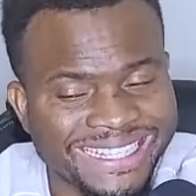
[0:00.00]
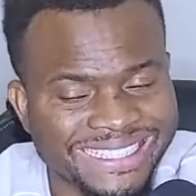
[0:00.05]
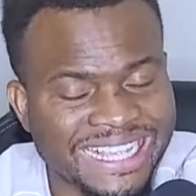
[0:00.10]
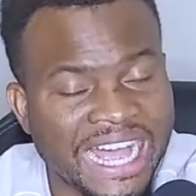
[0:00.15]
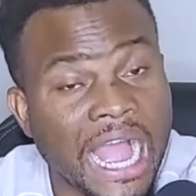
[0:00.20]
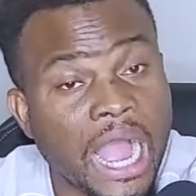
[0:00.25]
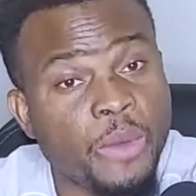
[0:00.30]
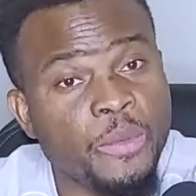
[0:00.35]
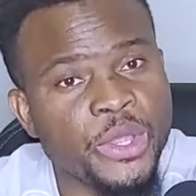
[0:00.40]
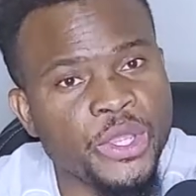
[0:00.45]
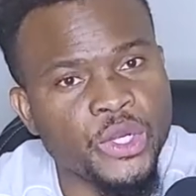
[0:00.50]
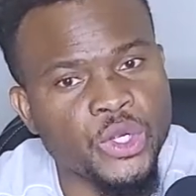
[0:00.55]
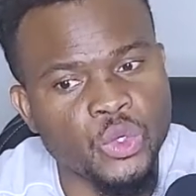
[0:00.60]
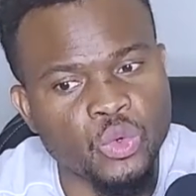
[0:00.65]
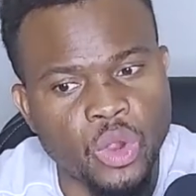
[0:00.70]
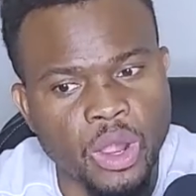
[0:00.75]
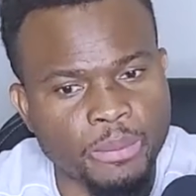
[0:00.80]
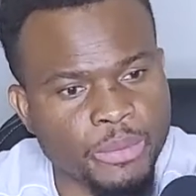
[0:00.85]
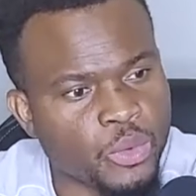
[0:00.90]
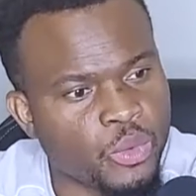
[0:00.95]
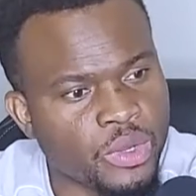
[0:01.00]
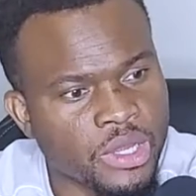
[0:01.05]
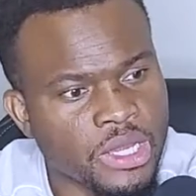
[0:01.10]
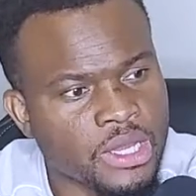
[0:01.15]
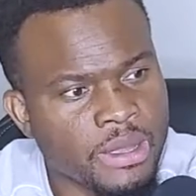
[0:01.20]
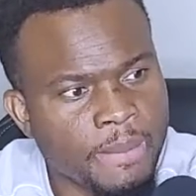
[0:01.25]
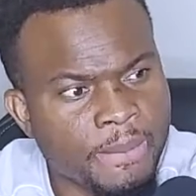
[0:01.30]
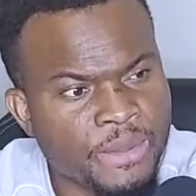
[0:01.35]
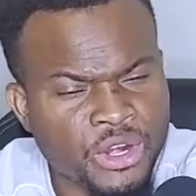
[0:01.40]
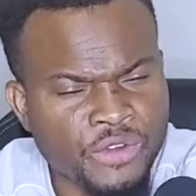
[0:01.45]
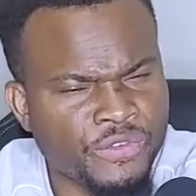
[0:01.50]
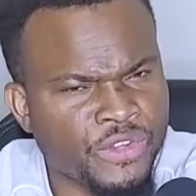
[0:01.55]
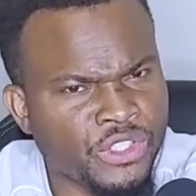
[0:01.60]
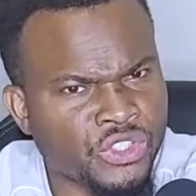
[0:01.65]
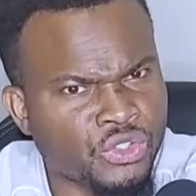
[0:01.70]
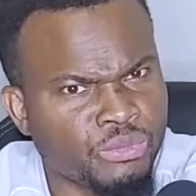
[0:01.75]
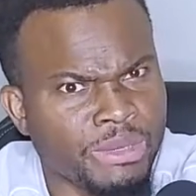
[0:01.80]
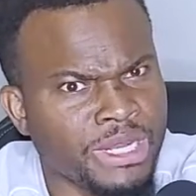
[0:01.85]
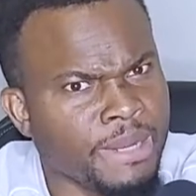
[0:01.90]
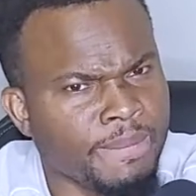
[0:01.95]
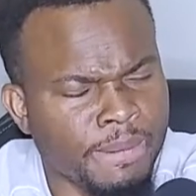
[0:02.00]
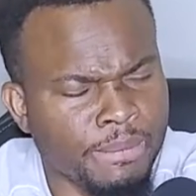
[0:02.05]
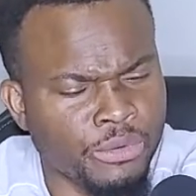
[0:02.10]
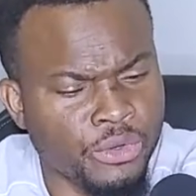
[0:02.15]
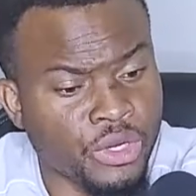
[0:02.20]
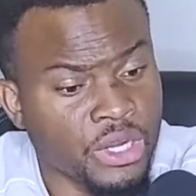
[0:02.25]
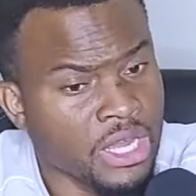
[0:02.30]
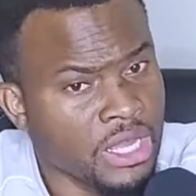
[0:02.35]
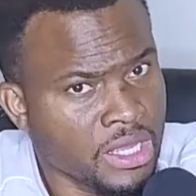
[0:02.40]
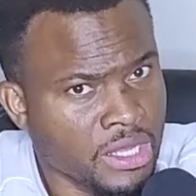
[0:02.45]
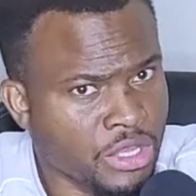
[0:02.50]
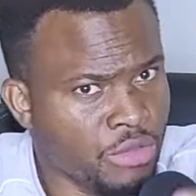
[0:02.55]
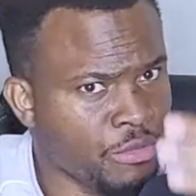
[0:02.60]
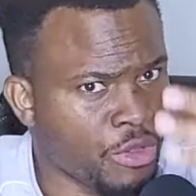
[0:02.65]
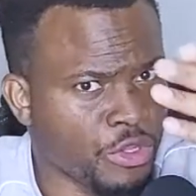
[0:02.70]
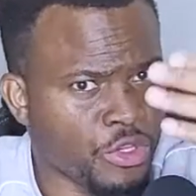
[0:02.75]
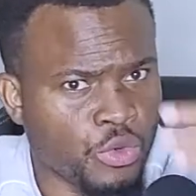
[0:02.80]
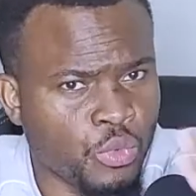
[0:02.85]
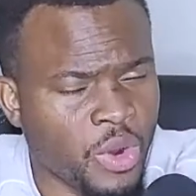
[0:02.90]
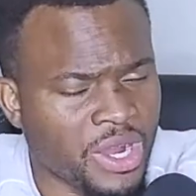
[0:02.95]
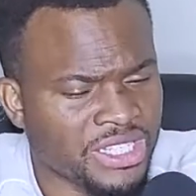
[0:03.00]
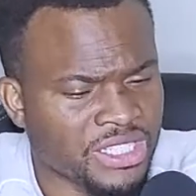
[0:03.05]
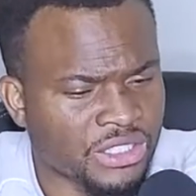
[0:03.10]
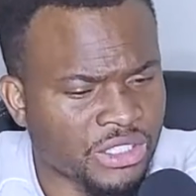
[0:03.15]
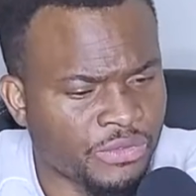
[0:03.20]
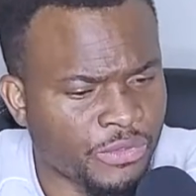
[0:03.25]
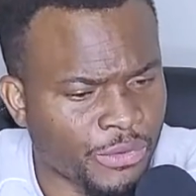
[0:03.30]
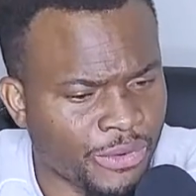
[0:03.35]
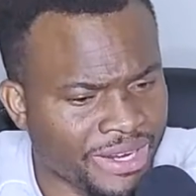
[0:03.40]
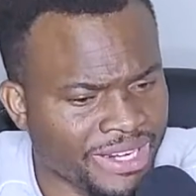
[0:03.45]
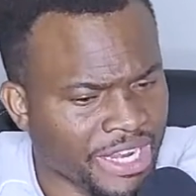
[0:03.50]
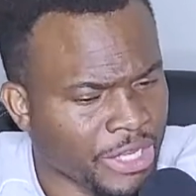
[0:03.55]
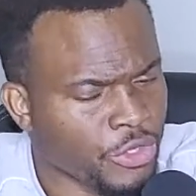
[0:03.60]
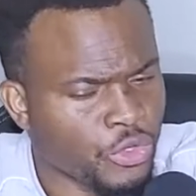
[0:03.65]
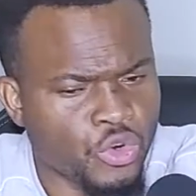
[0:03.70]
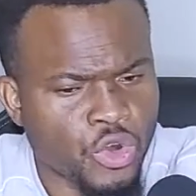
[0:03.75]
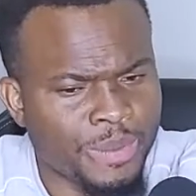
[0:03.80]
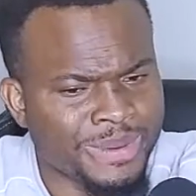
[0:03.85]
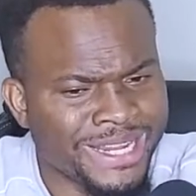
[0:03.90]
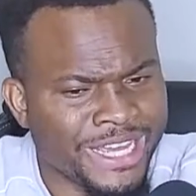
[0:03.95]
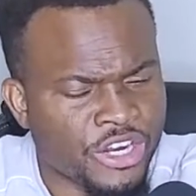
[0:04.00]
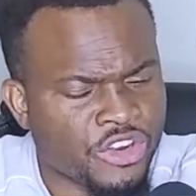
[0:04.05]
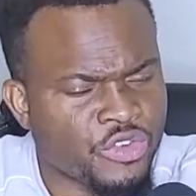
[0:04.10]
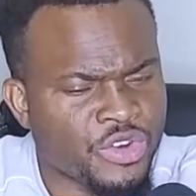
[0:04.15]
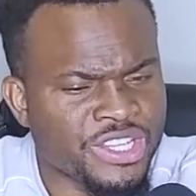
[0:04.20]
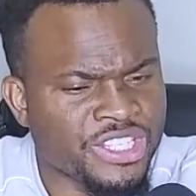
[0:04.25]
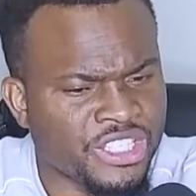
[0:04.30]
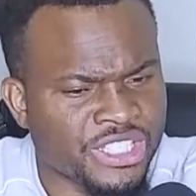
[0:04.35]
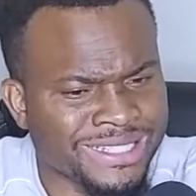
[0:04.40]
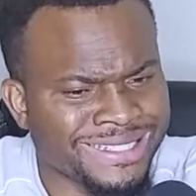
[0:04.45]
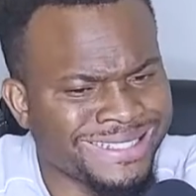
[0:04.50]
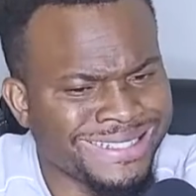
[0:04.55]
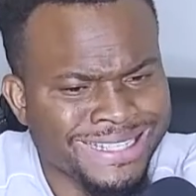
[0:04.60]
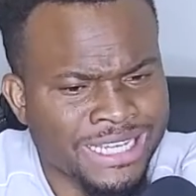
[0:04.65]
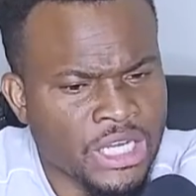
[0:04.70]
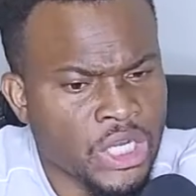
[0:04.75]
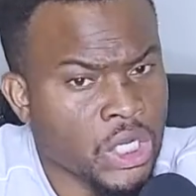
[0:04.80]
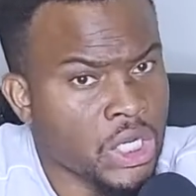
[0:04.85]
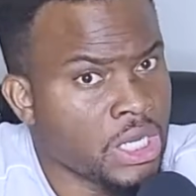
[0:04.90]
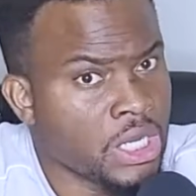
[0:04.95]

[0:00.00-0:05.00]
It's how we grew up. You many of us, many people, you mean you're watching this video right now, you grew up in a Christian